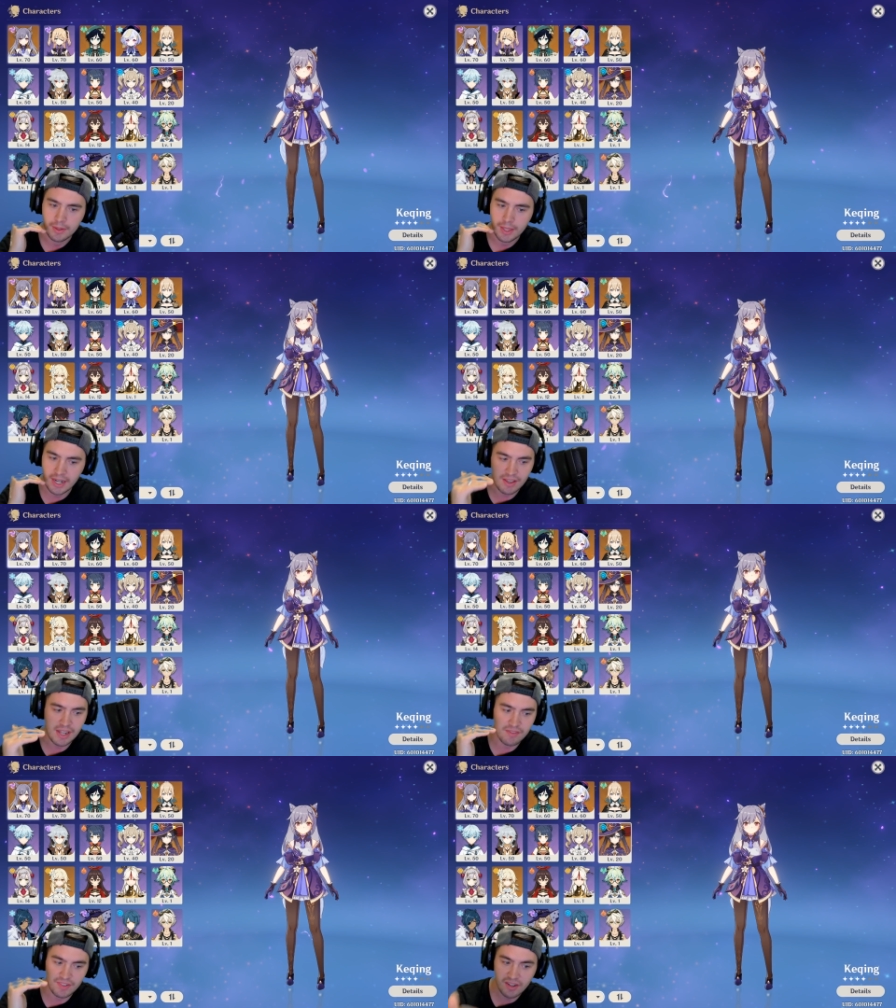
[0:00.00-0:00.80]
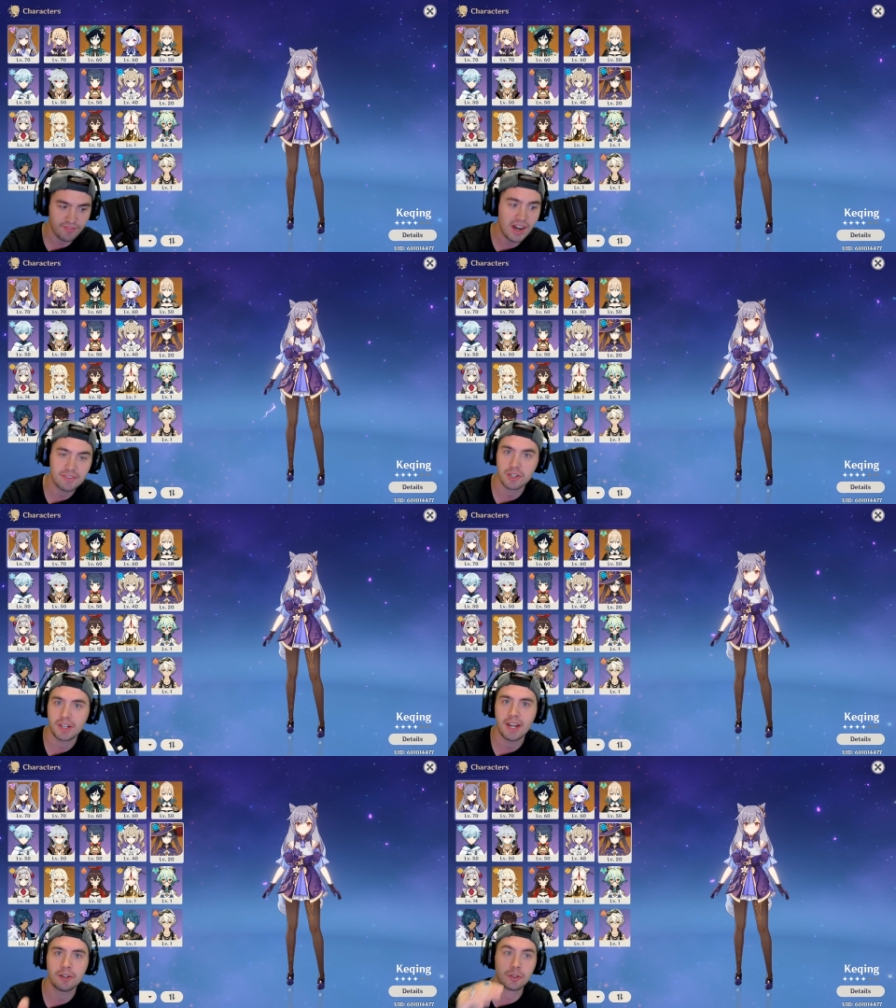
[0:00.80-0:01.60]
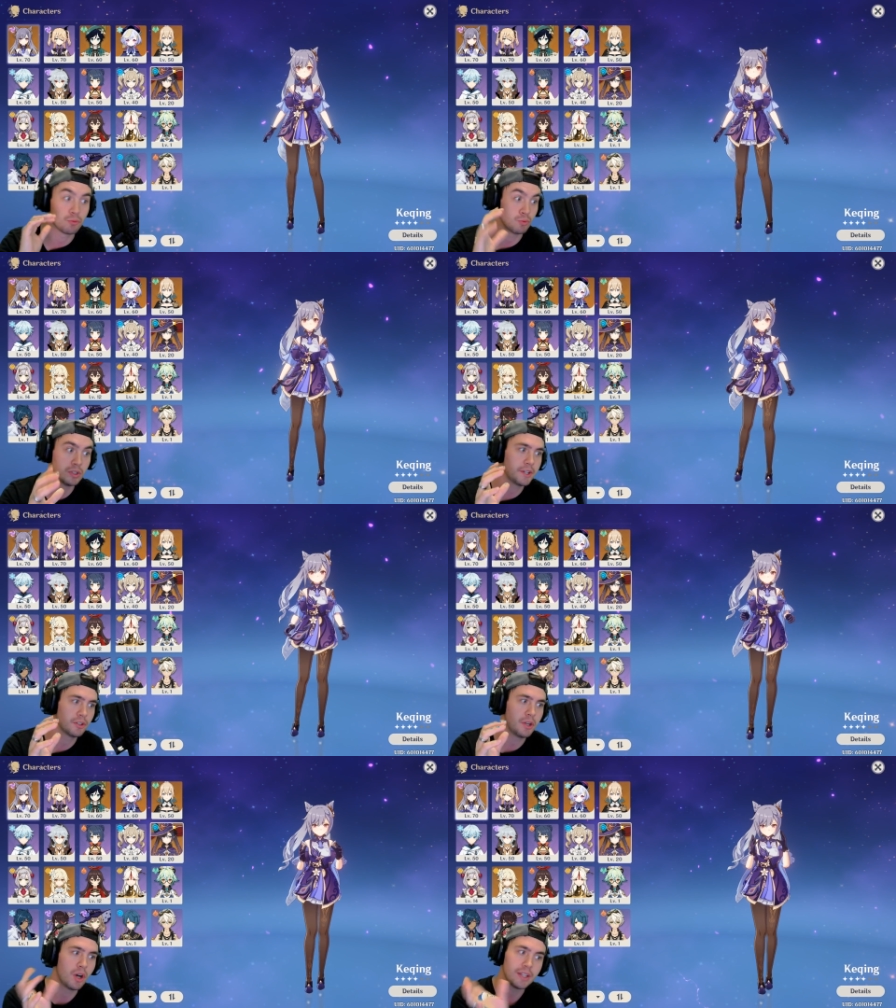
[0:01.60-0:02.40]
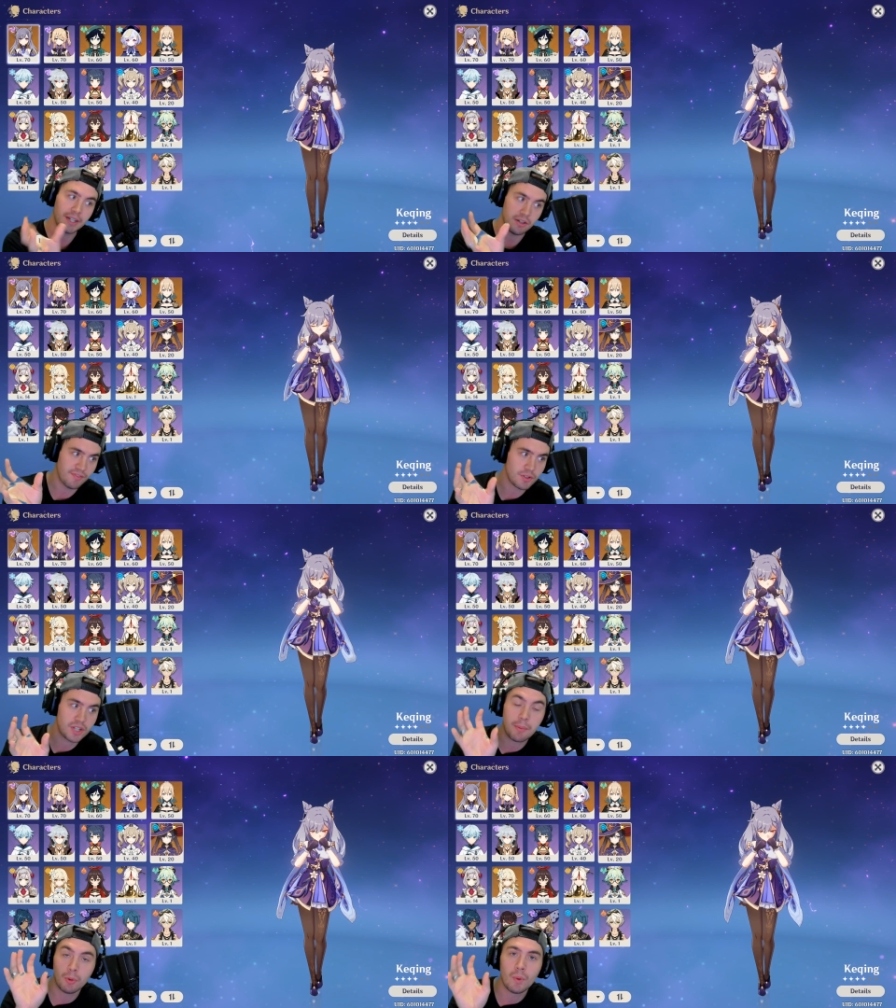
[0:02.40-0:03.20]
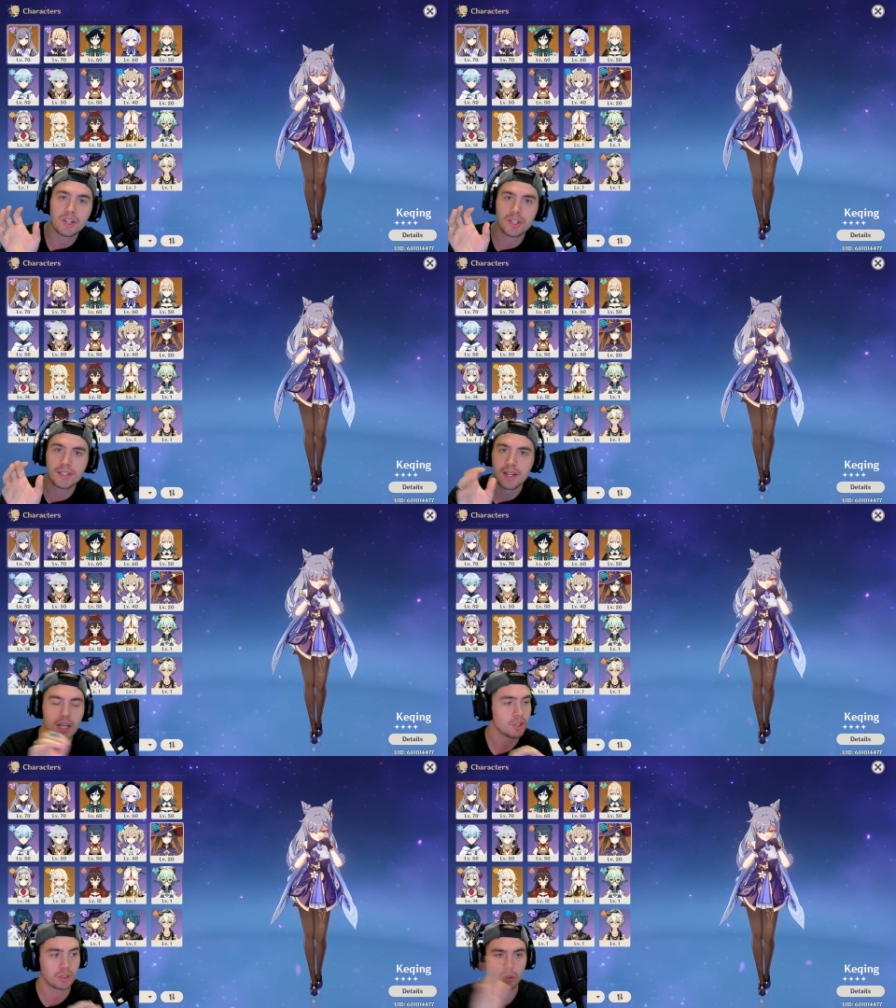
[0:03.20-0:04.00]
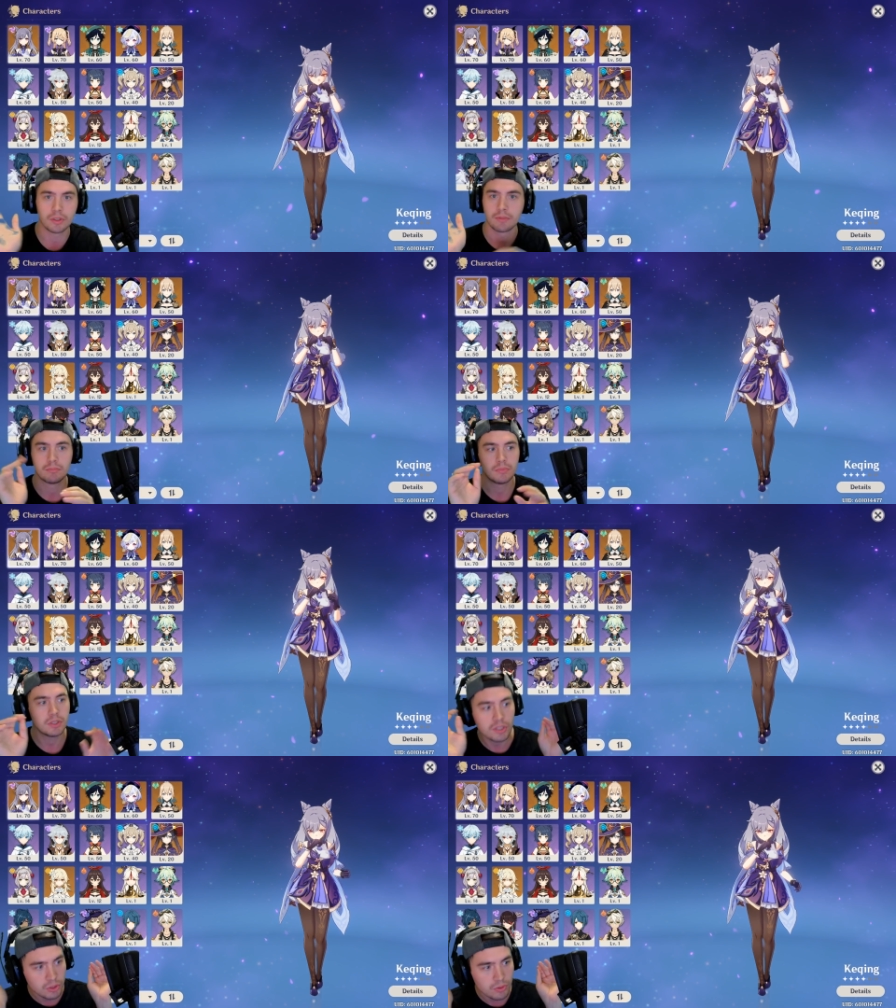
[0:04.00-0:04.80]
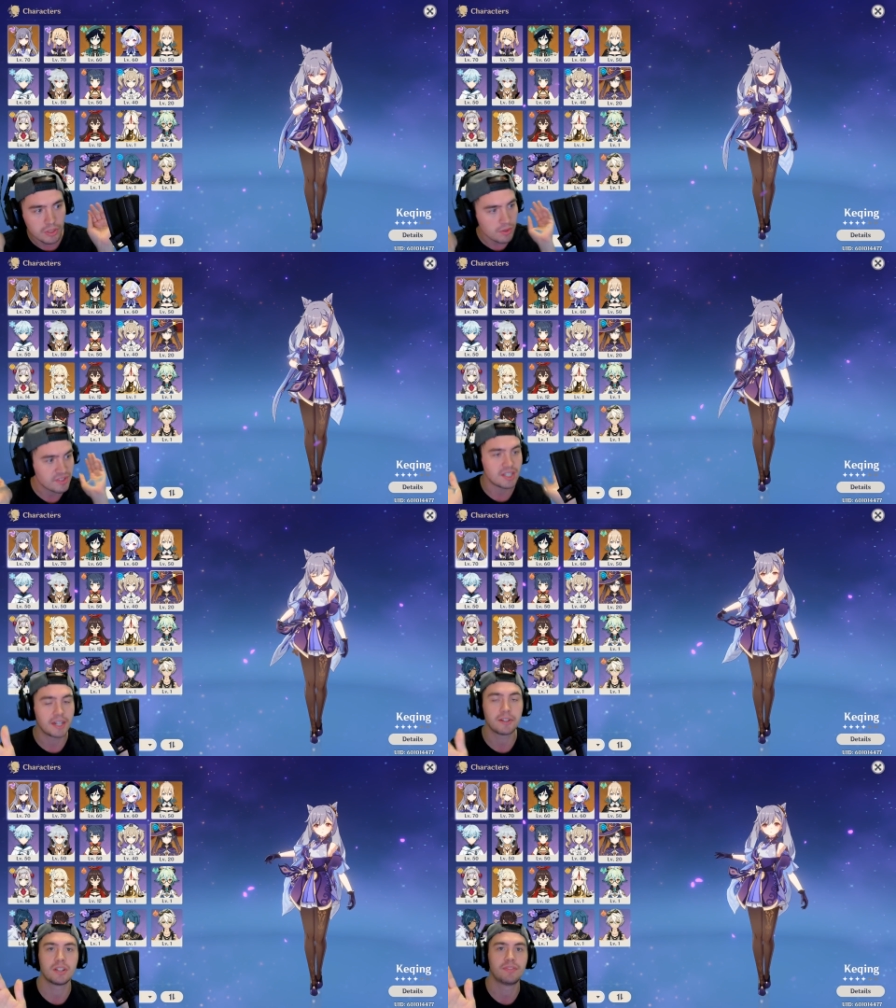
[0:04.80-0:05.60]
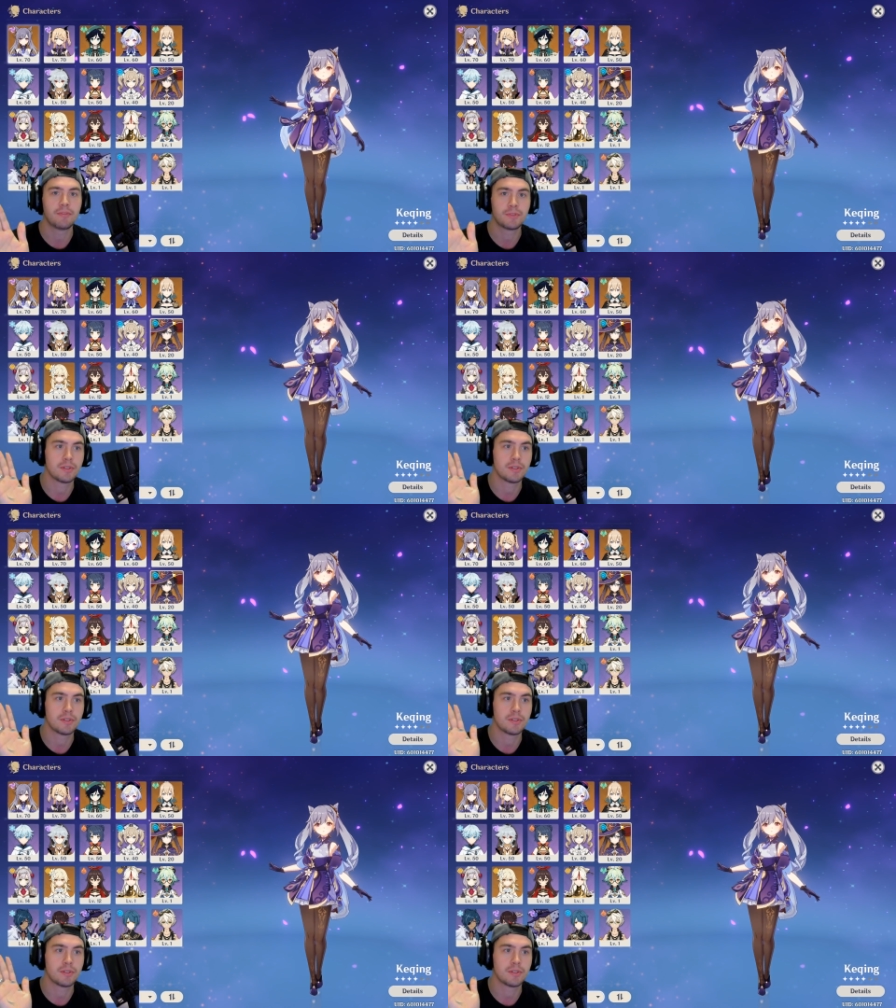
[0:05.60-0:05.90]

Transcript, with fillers: and, and if you get a five-star character really early on, like in your first couple of wishes, you're golden. You, you have set yourself up